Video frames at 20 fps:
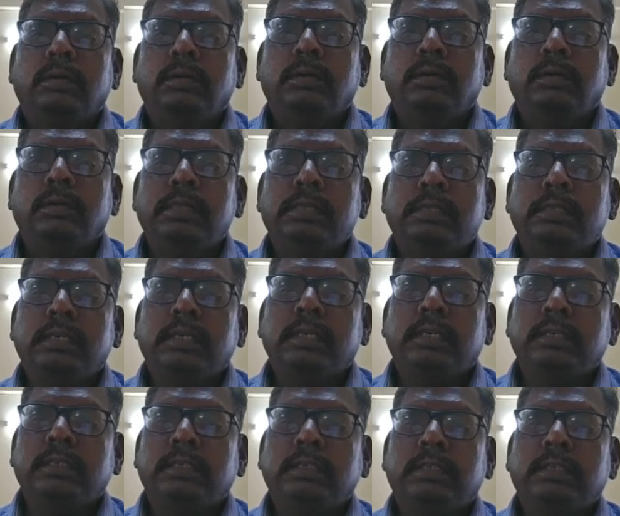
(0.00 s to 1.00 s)
do the
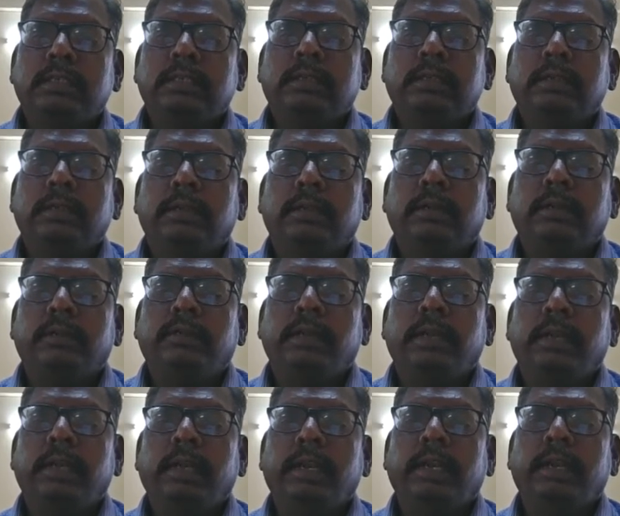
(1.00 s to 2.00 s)
research,
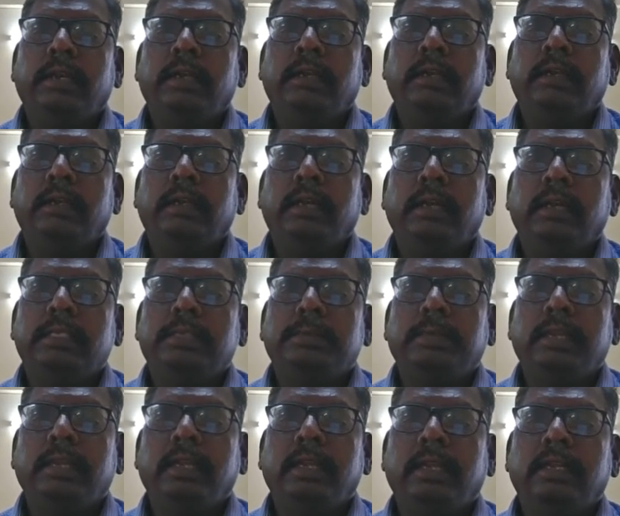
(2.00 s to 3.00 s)
we need
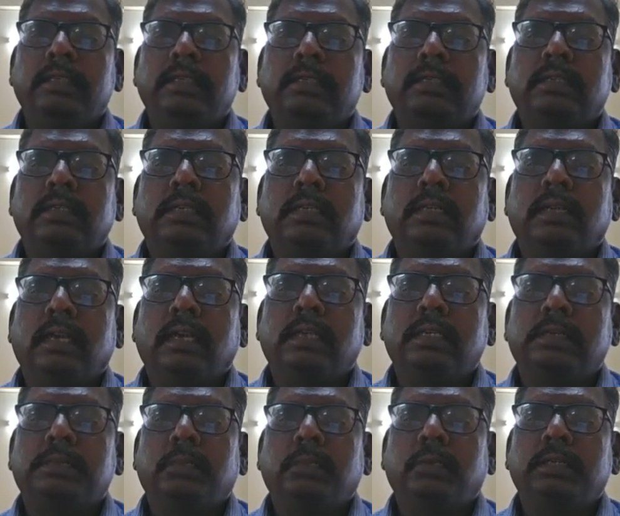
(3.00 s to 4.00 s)
experience,
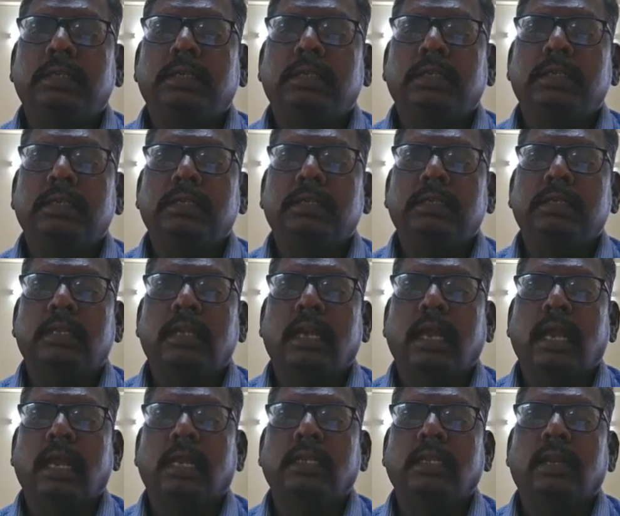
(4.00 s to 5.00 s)

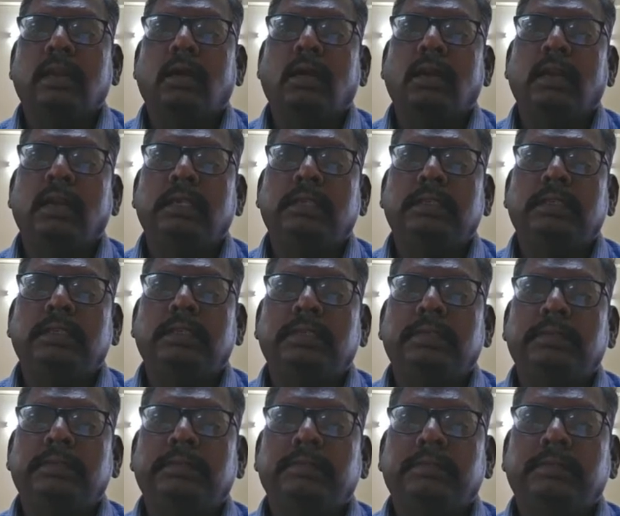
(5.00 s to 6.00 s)
exposures, and the knowledge.
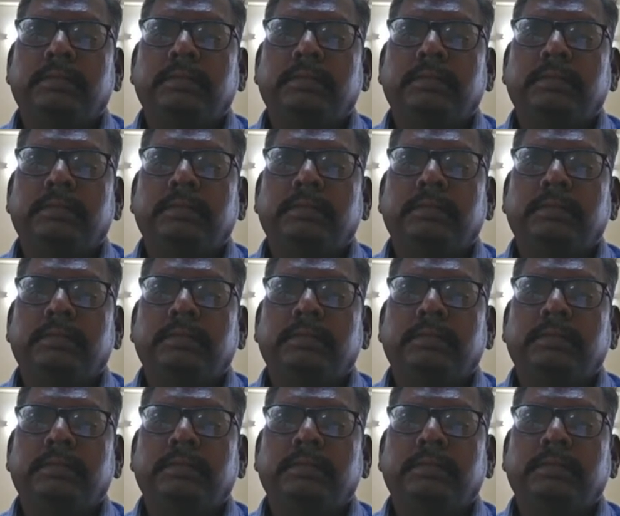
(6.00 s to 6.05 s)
